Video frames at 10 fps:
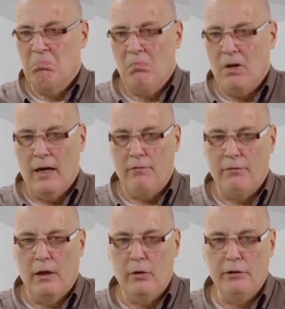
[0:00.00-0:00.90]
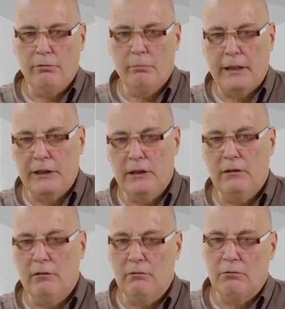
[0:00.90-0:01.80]
I have no
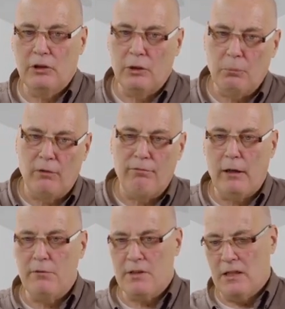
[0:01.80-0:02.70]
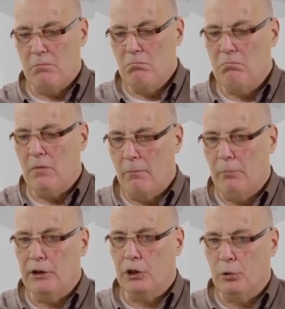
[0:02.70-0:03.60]
information. 0.5, say I'm
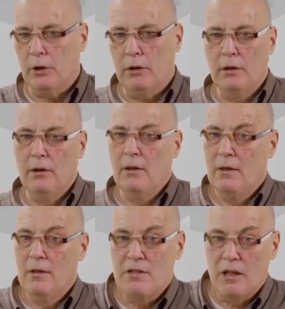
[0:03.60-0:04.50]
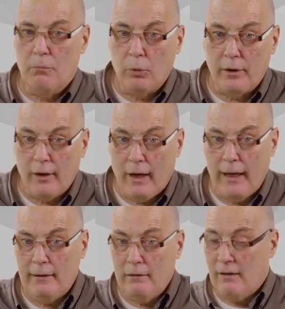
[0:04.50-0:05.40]
pretty sure.
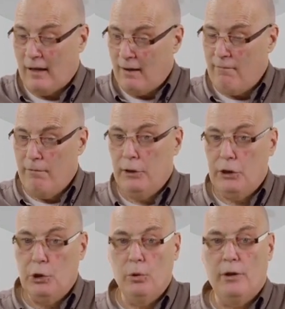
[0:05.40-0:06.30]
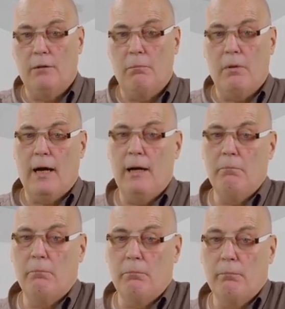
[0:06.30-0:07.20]
0.9, I'm very sure that
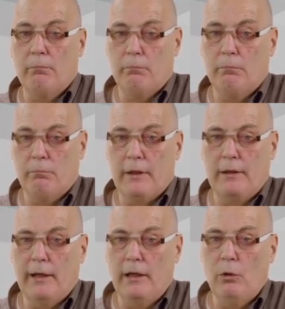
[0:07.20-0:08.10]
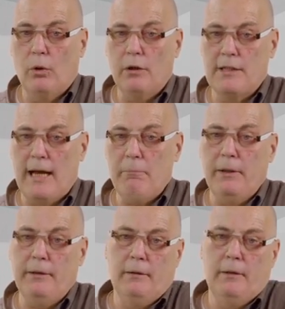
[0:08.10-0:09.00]
I can tell you what is
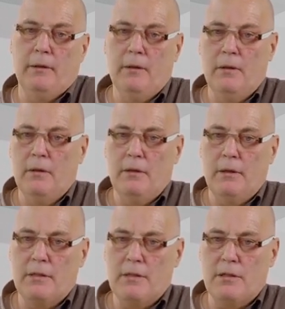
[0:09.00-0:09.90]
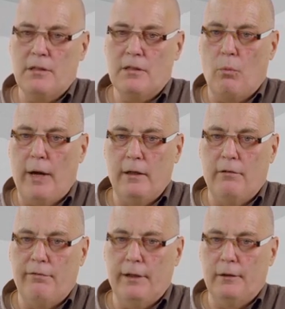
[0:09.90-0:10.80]
happening. That's just a weighting
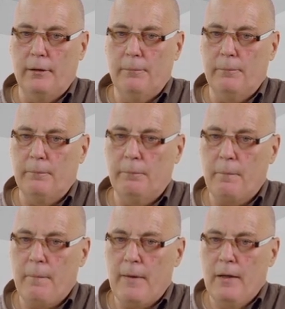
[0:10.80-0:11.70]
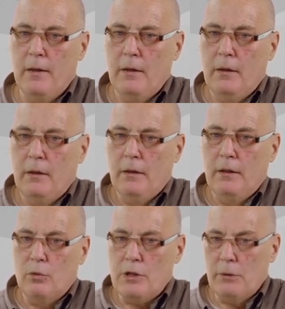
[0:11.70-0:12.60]
factor.
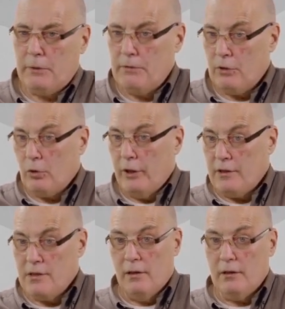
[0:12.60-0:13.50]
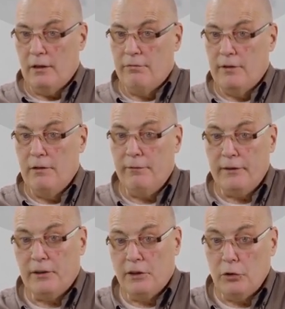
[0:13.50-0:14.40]
It also gives a correct result if
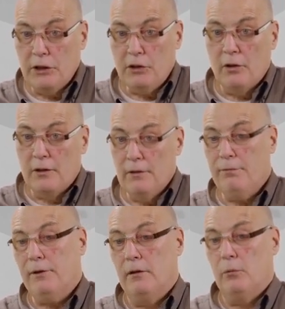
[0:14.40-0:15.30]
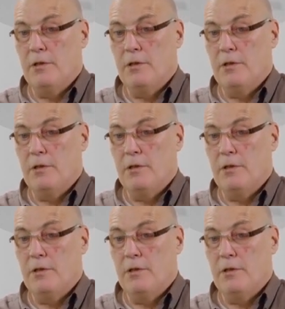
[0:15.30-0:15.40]
situations are difficult.